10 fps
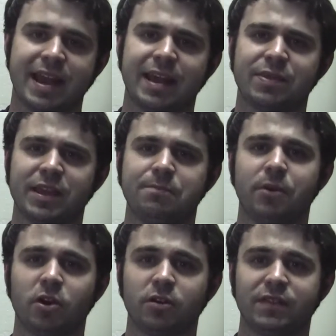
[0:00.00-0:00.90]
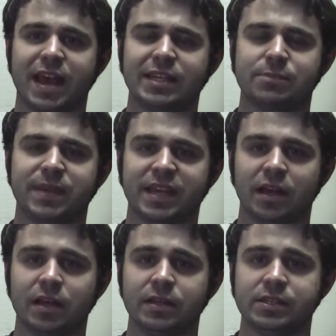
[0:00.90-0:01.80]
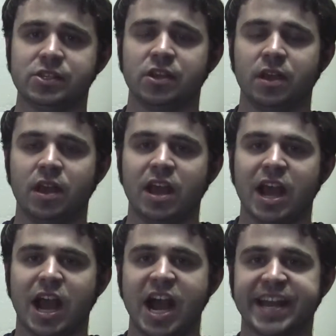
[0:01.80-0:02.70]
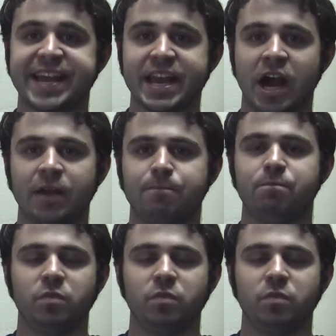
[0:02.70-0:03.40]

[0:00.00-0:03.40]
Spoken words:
and I think part of that is because I cannot